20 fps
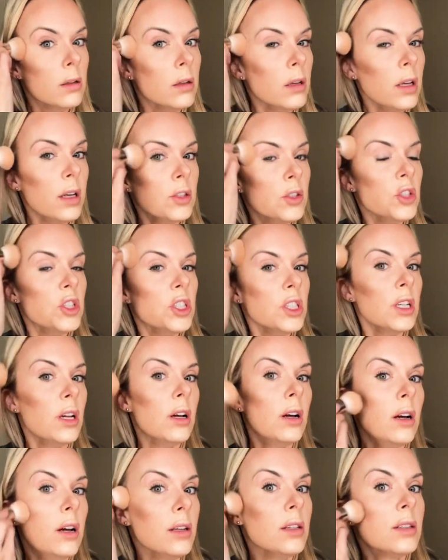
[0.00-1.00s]
And
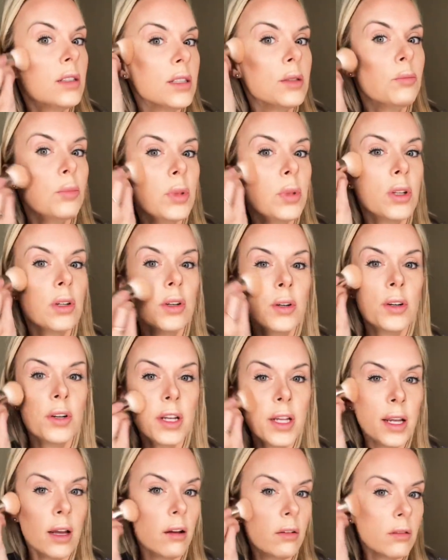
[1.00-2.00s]
just
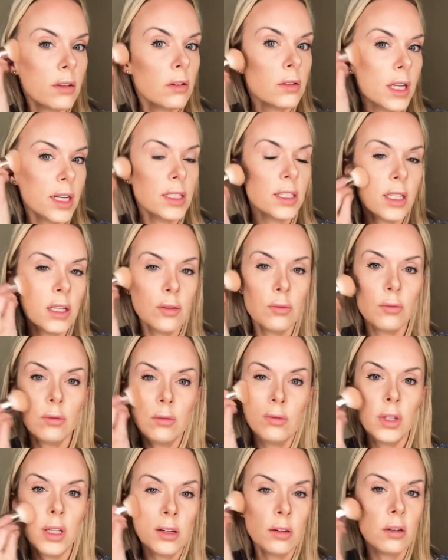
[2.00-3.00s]
blurring out those lines. It
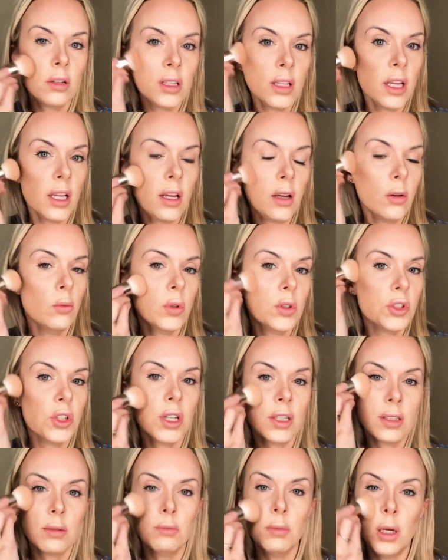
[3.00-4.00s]
literally will
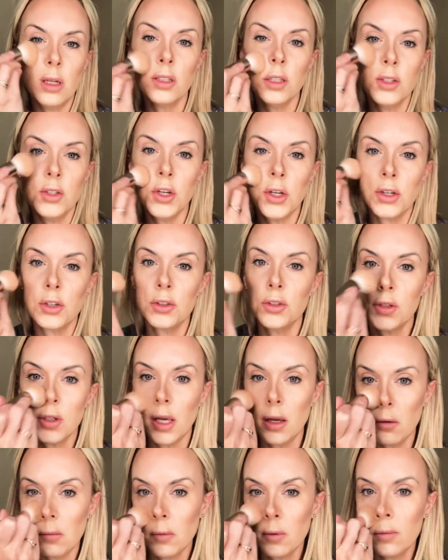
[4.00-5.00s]
just melt into your
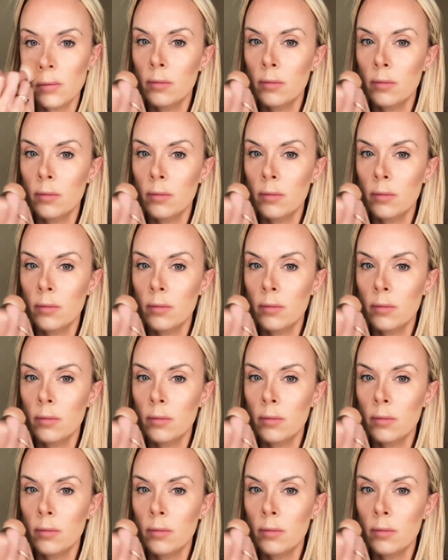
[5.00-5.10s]
skin.